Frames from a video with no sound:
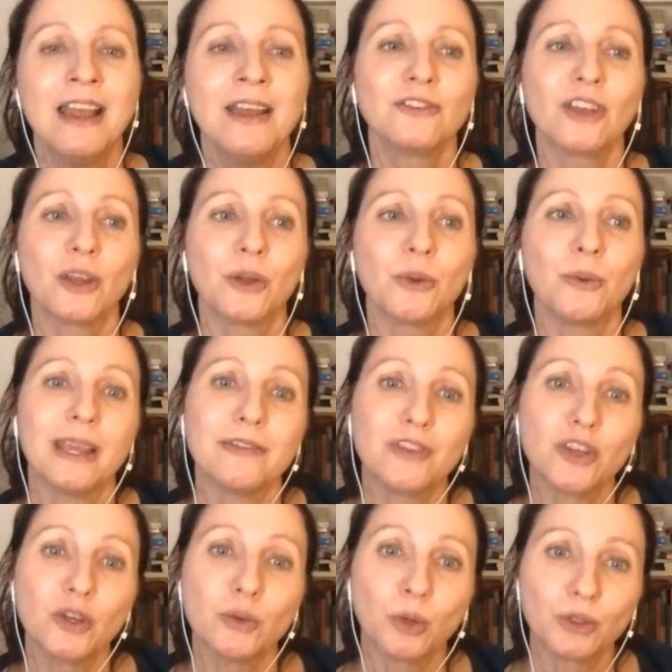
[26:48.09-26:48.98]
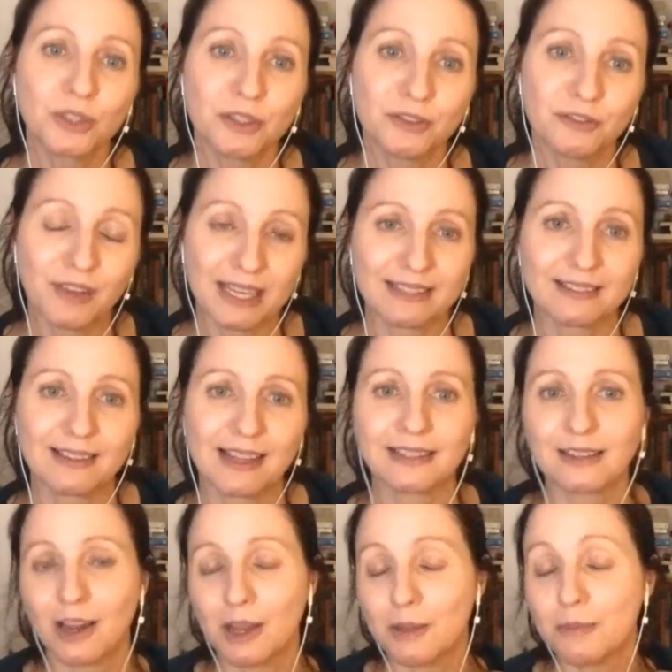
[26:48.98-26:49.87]
So if you want to fix
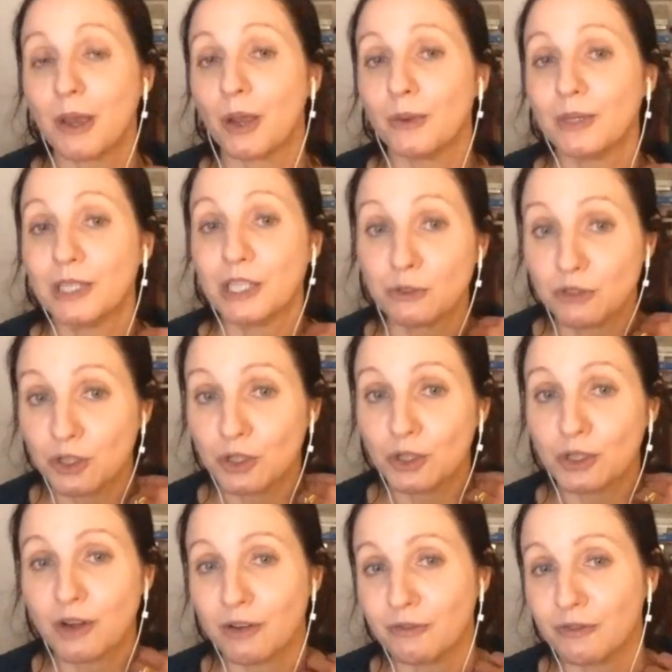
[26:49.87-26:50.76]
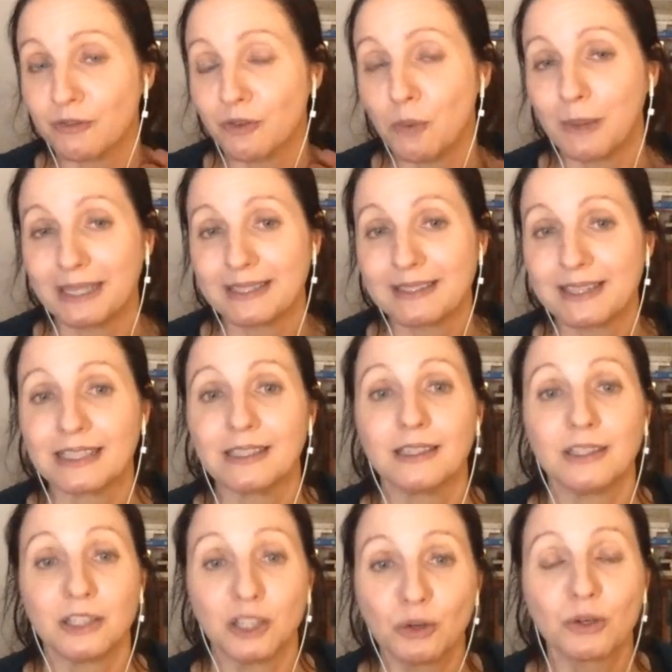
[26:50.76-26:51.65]
that typo and you do your own formatting,
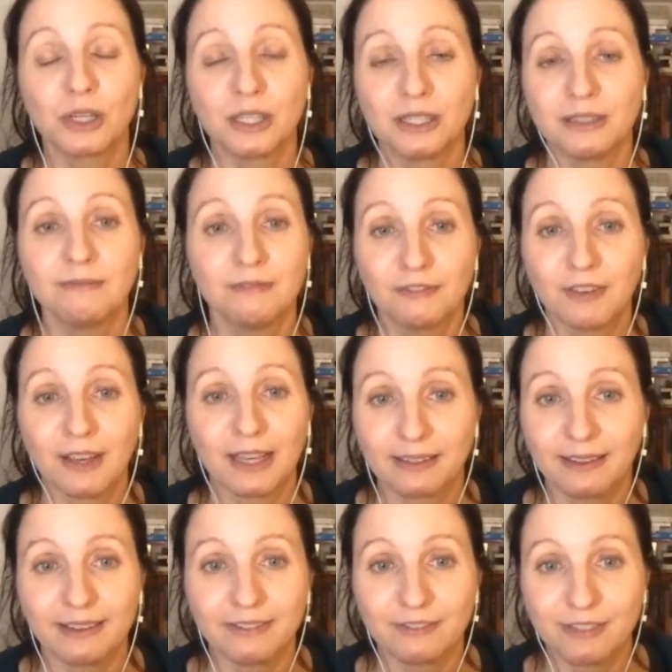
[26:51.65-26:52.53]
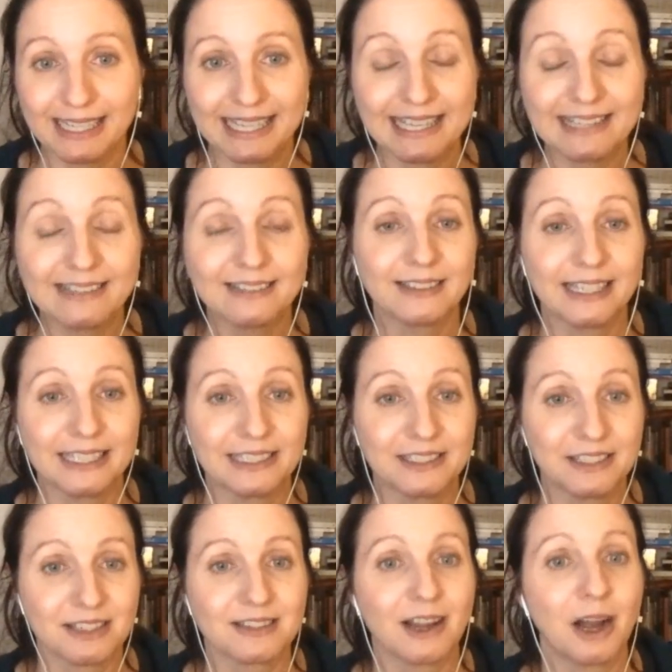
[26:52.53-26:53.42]
you can fix it really easily
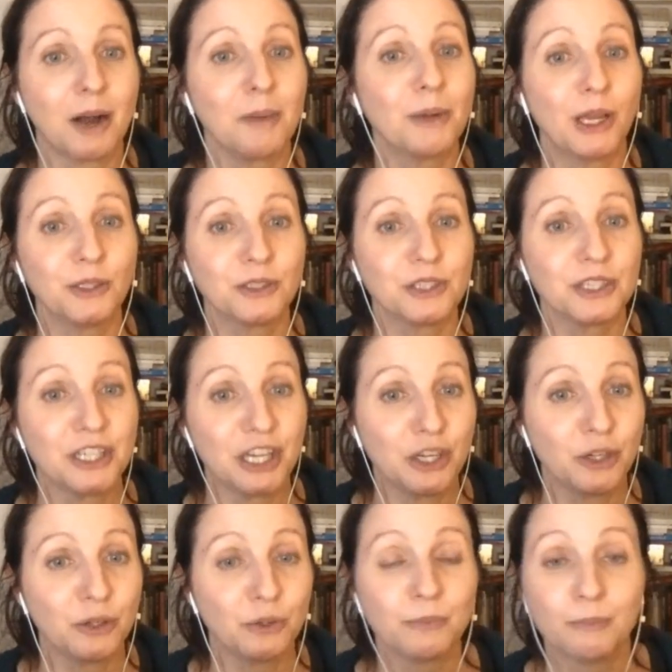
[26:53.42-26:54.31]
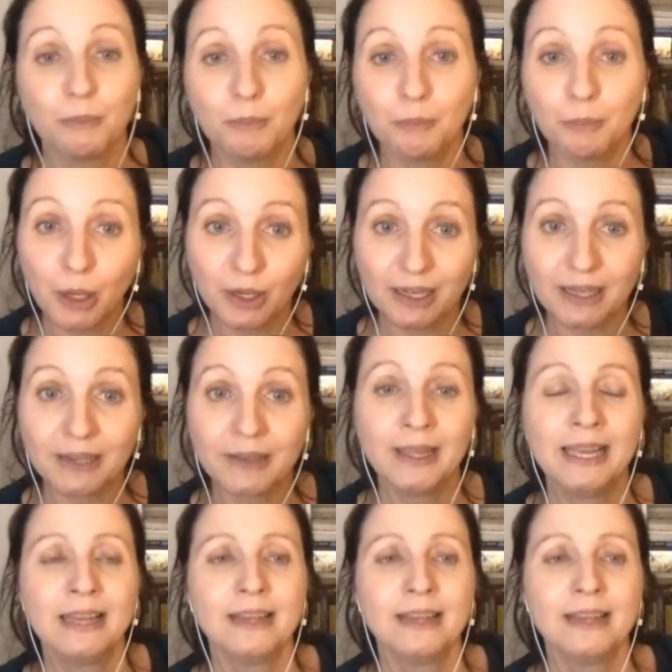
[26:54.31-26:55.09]
and just upload a new book.